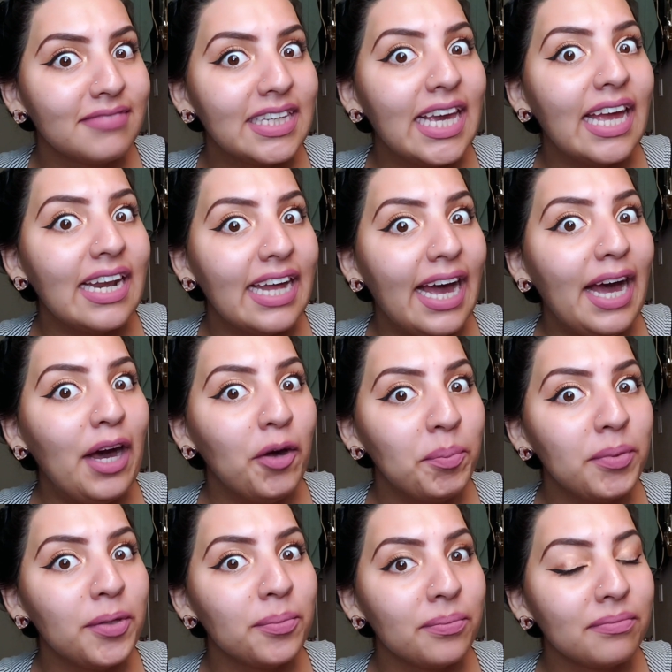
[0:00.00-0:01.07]
can I
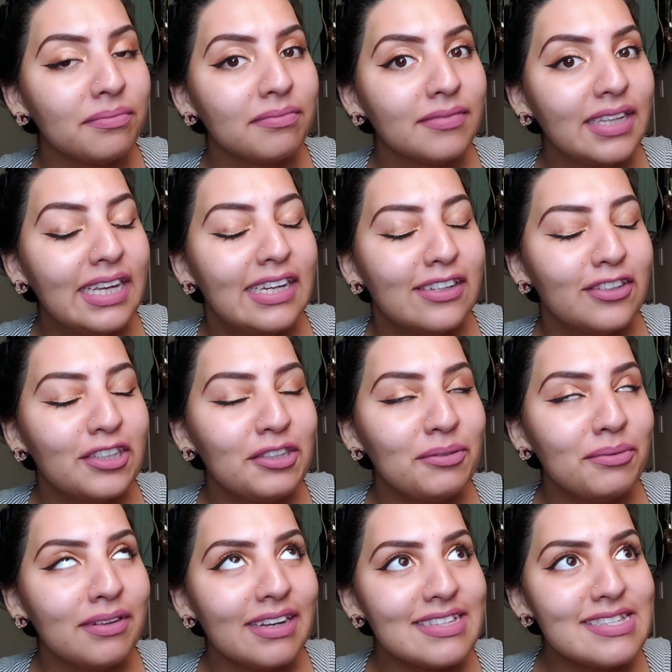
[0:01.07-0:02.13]
help you? Do
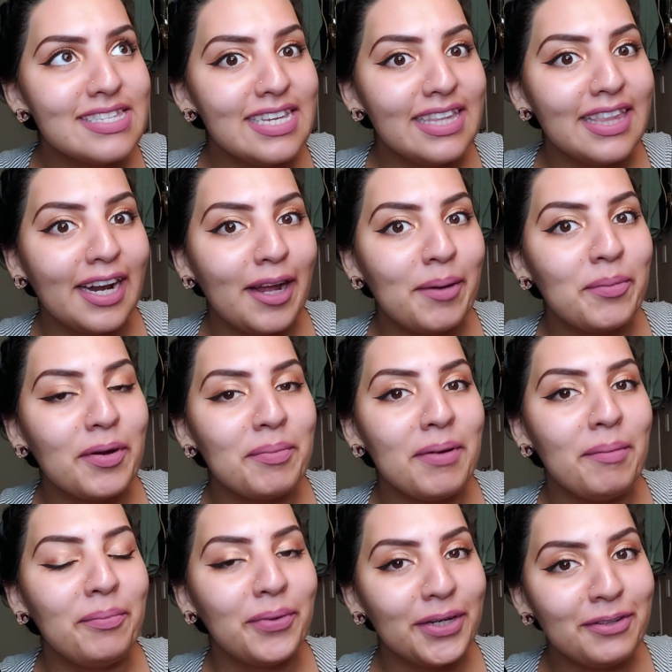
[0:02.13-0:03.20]
you not see that I'm with
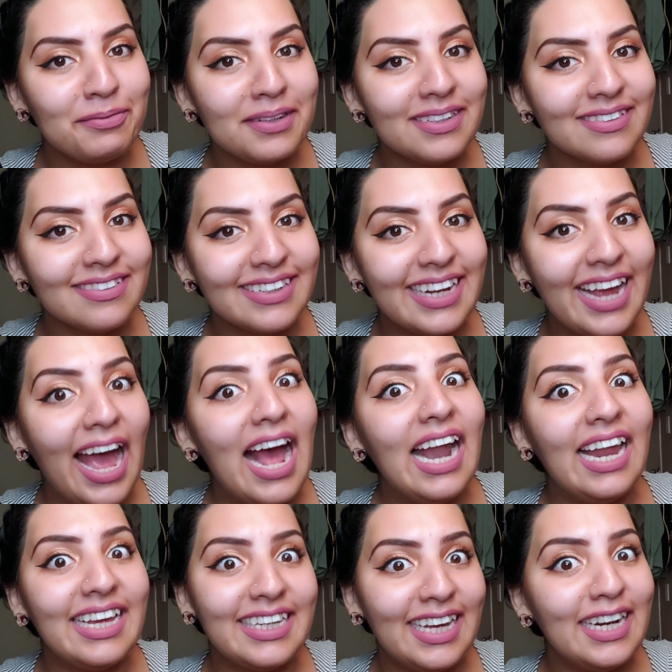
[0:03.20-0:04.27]
my boyfriend?
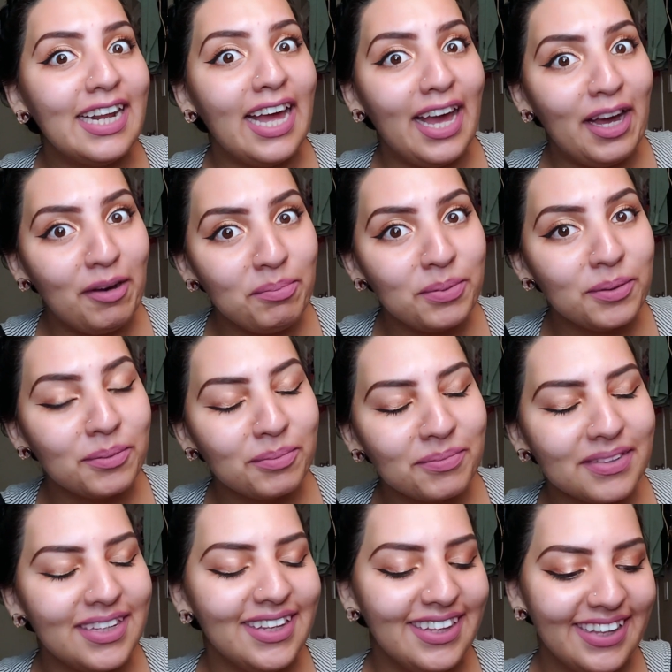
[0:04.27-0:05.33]
Like, can I help you?
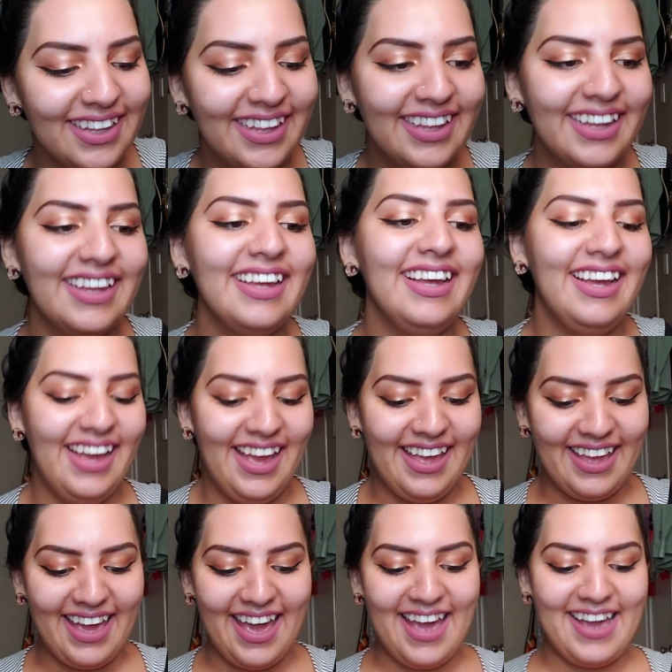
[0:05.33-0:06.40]

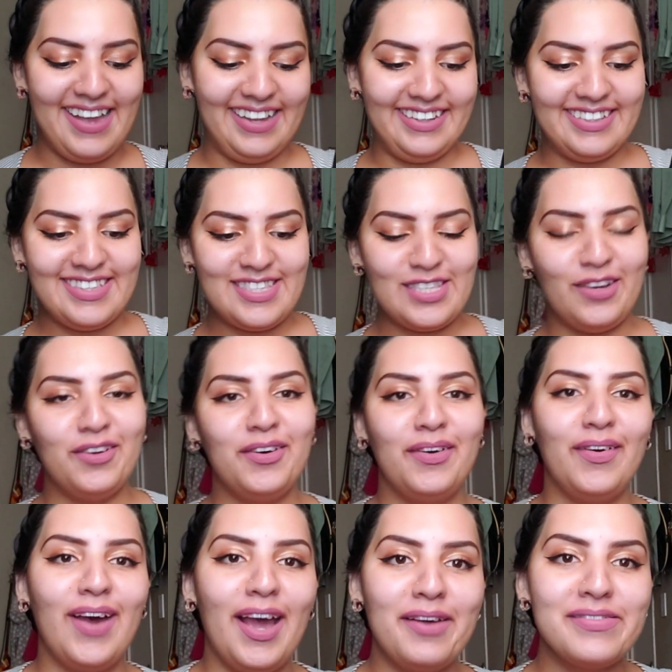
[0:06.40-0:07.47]
And
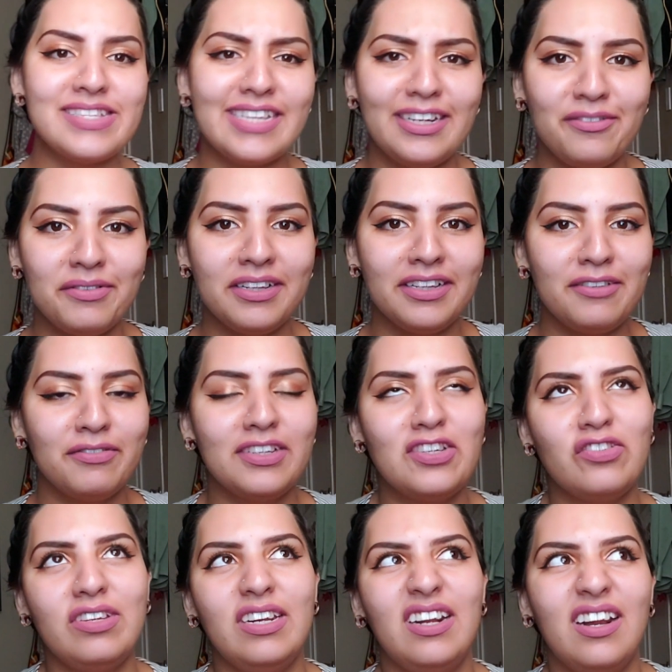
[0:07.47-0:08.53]
so I was getting really
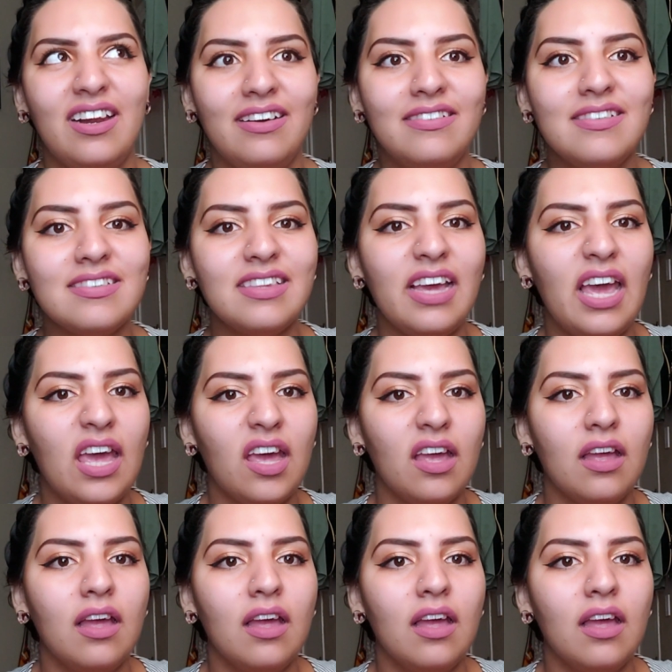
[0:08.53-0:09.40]
frustrated, and I was like,